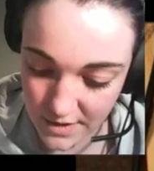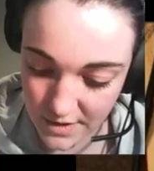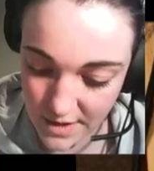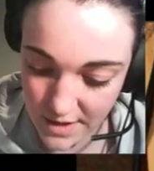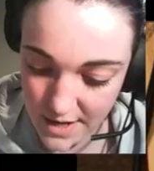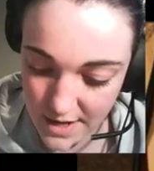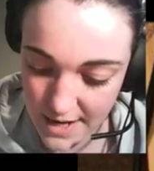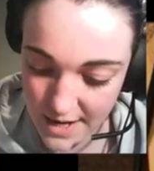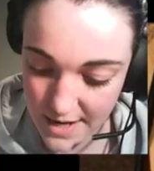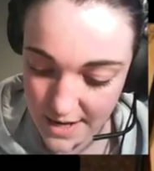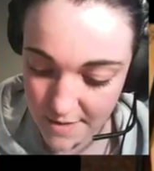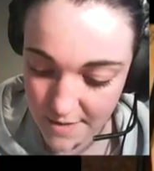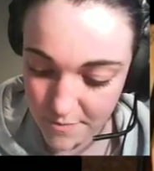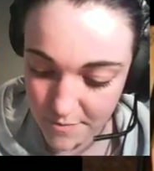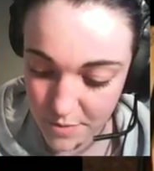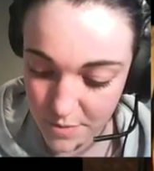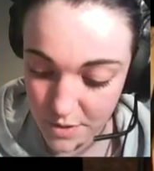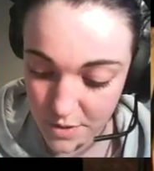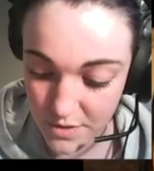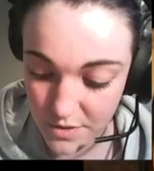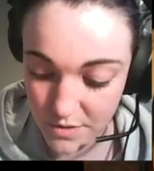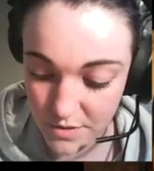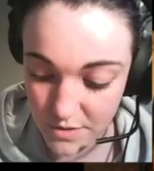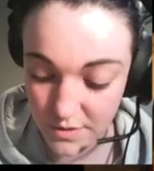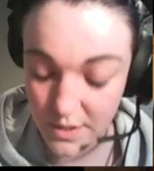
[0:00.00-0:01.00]
I
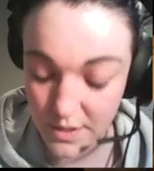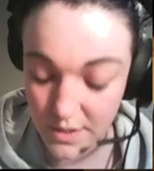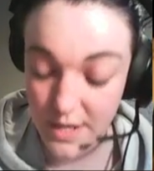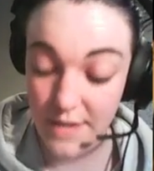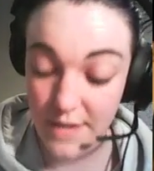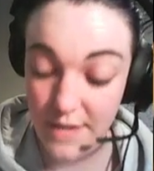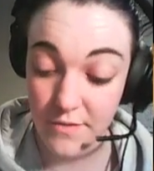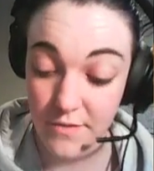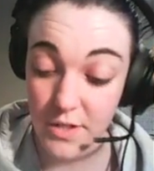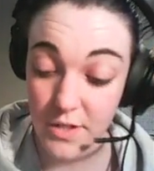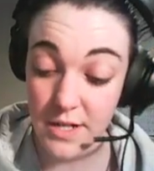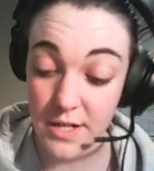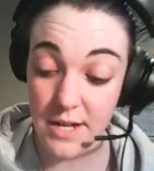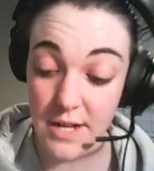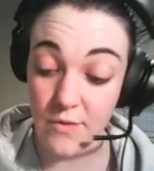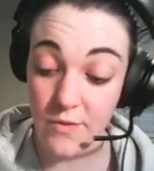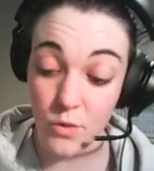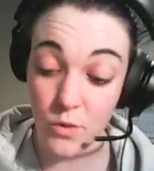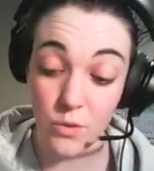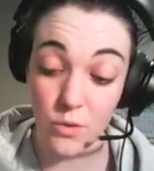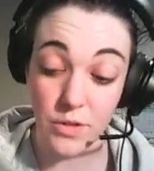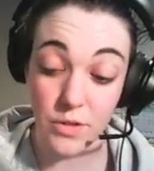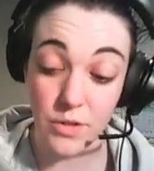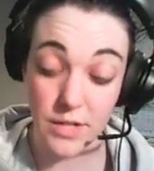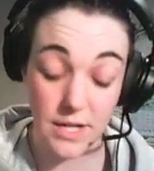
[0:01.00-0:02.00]
haven't never
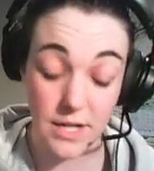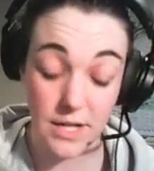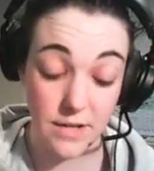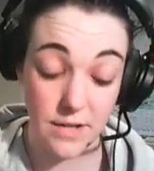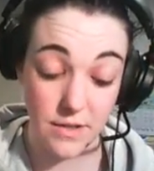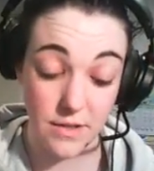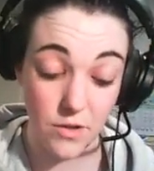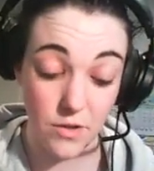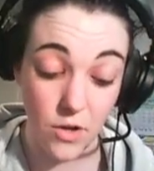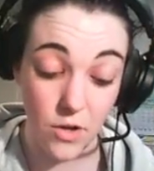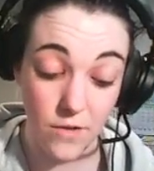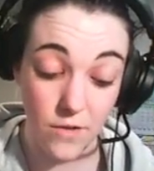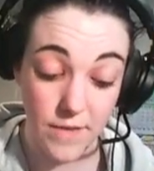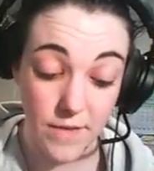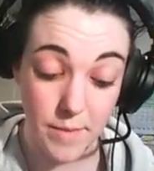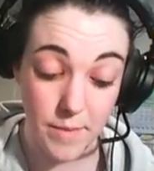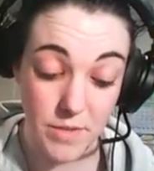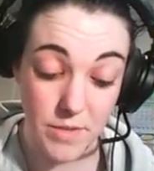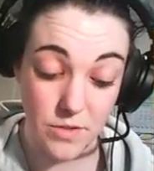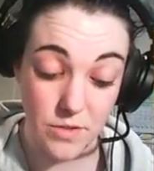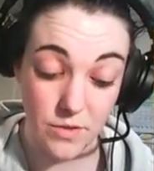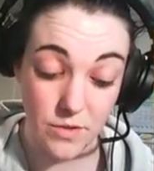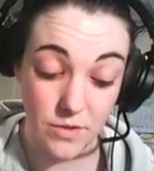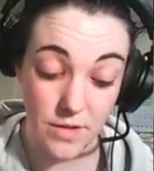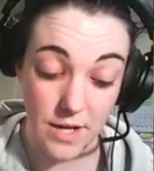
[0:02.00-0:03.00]
ordered anything off
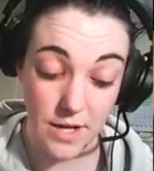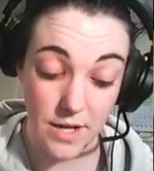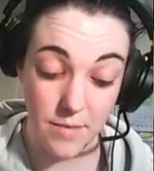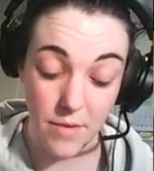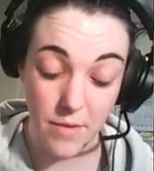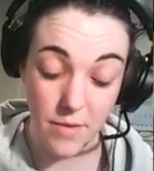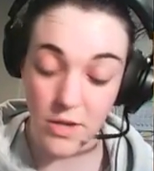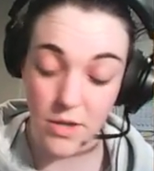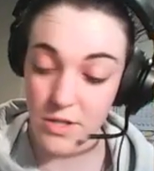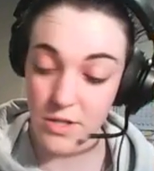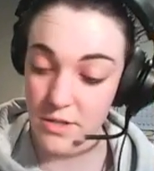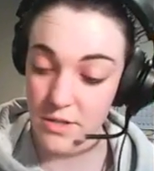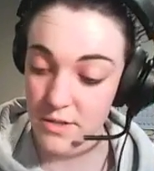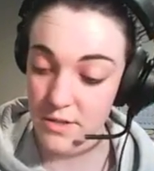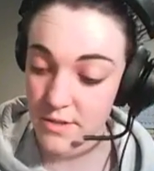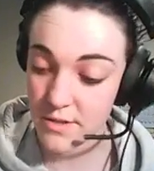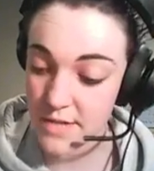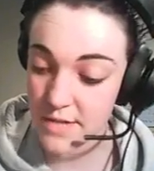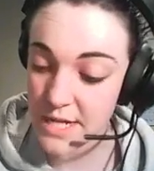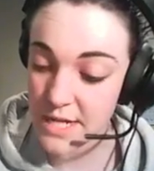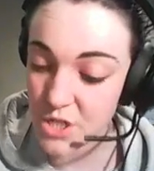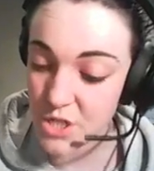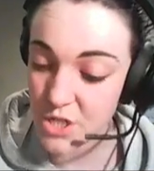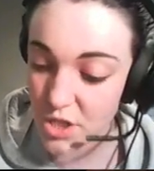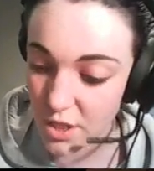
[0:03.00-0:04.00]
Amazon. I'm
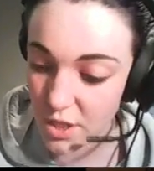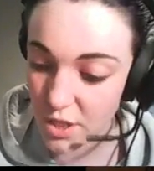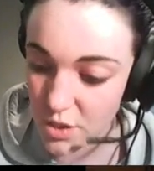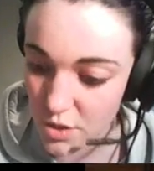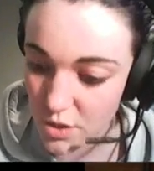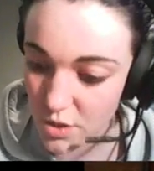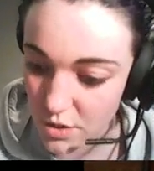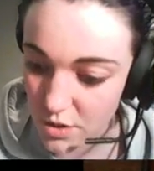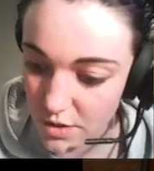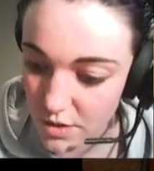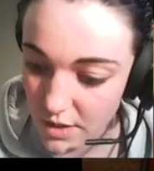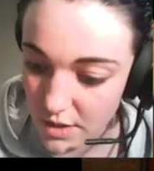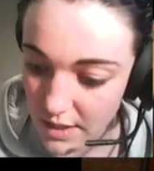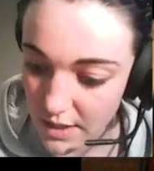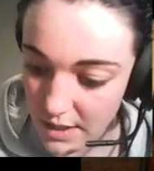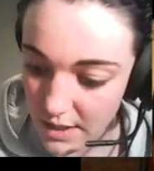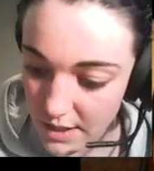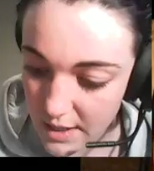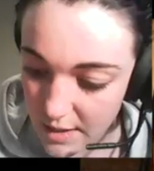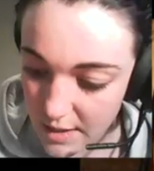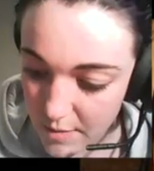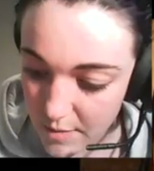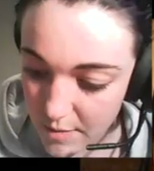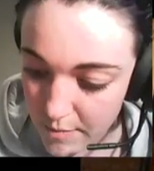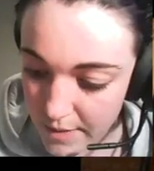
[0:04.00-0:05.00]
itching to,
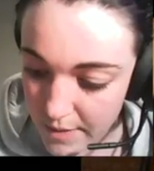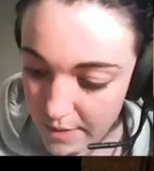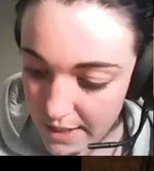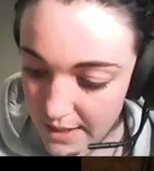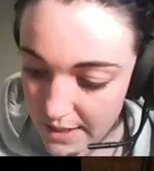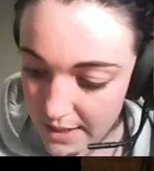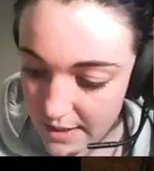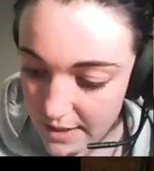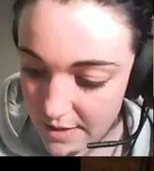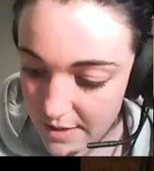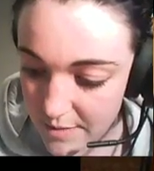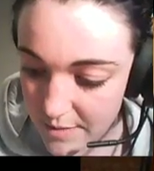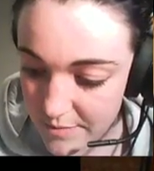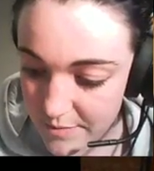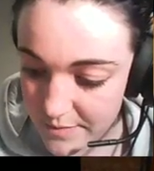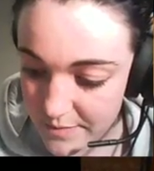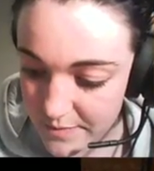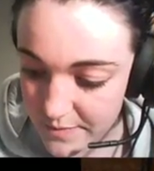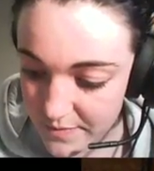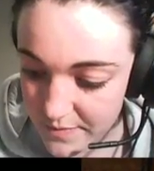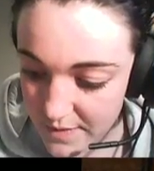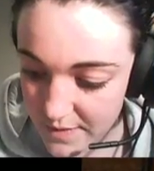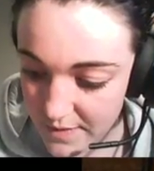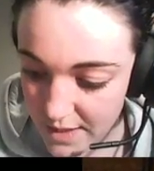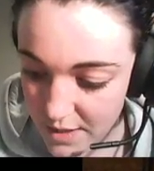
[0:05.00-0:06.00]
but
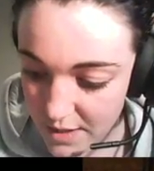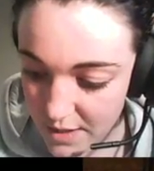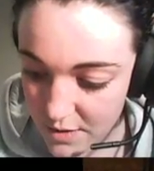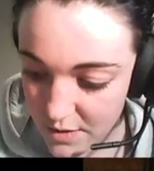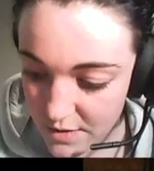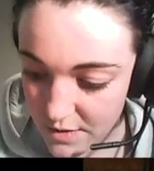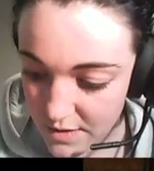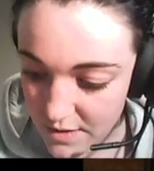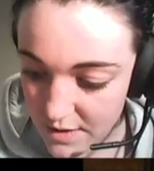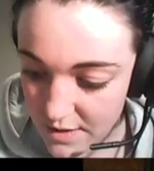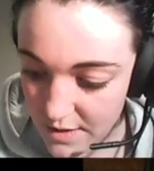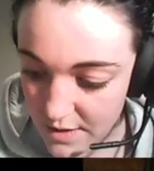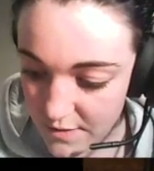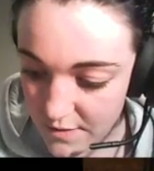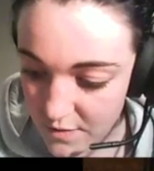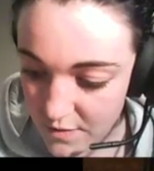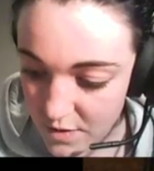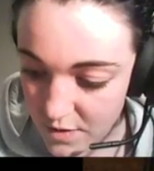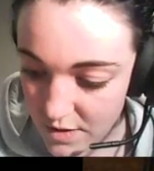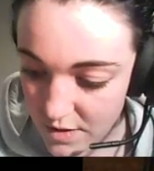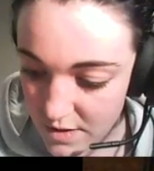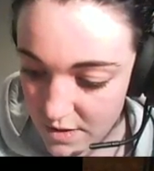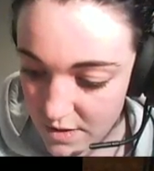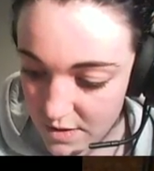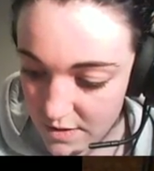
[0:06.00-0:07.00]
I know that they've
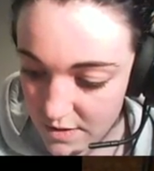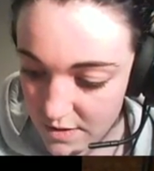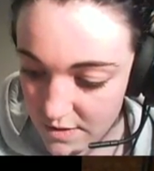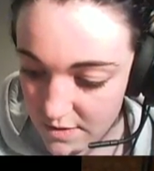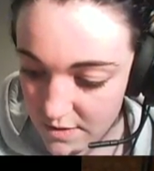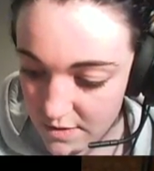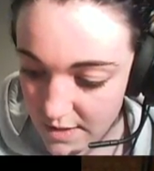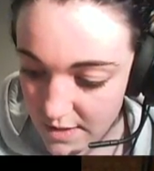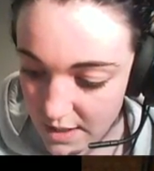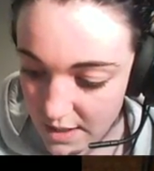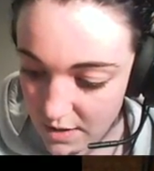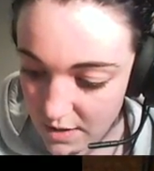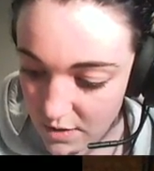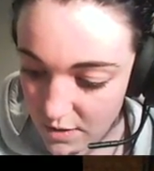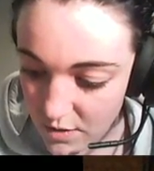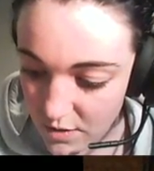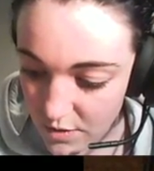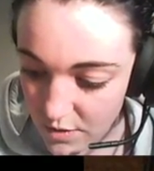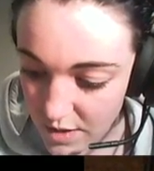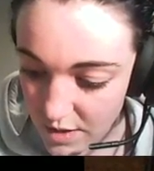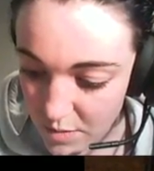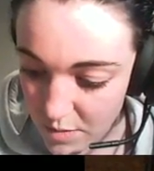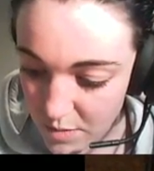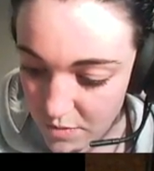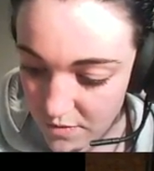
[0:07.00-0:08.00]
got like a whole
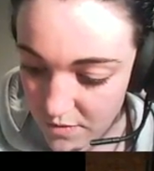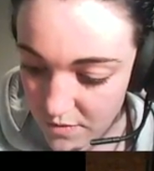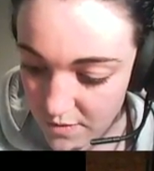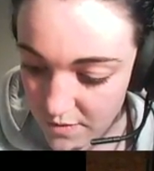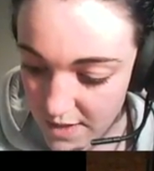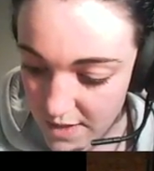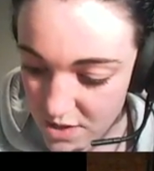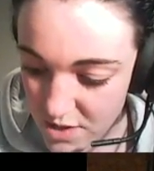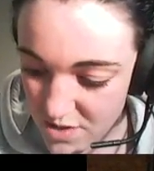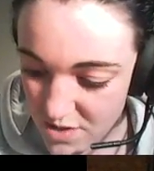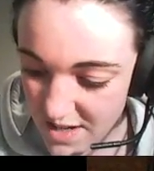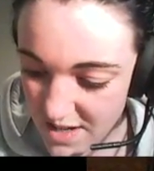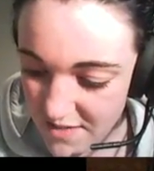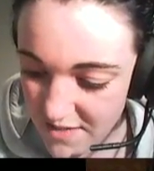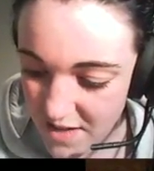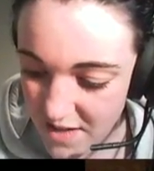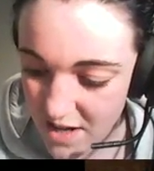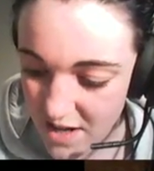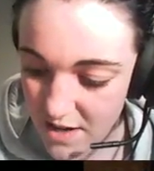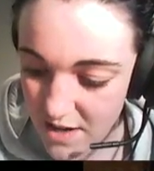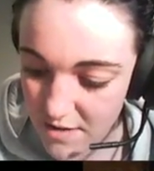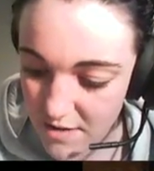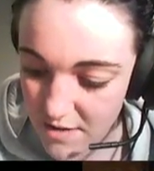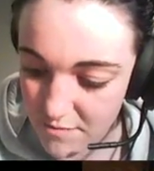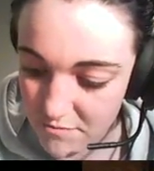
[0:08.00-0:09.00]
heap of. They should have.
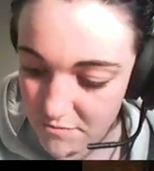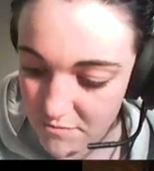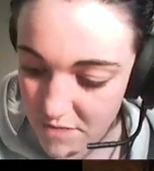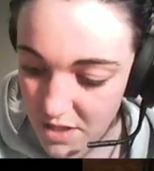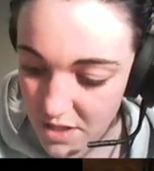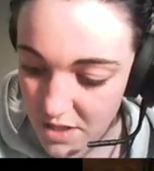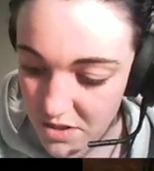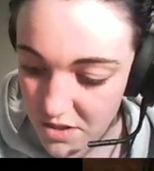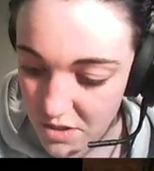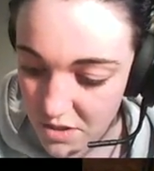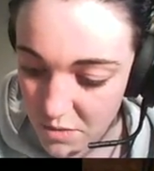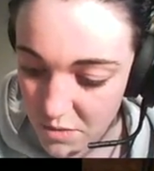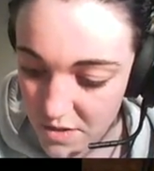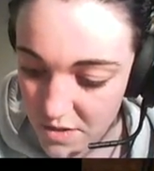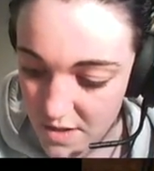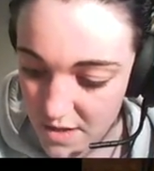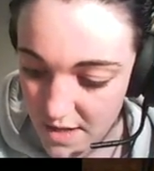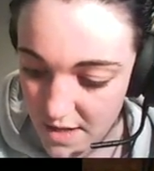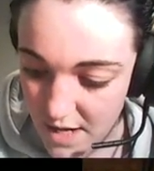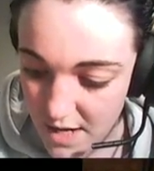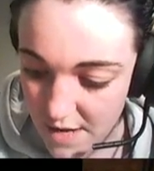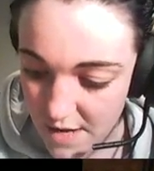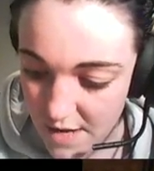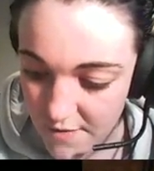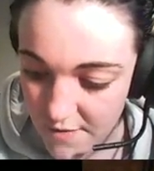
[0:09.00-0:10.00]
I don't know whether they'd have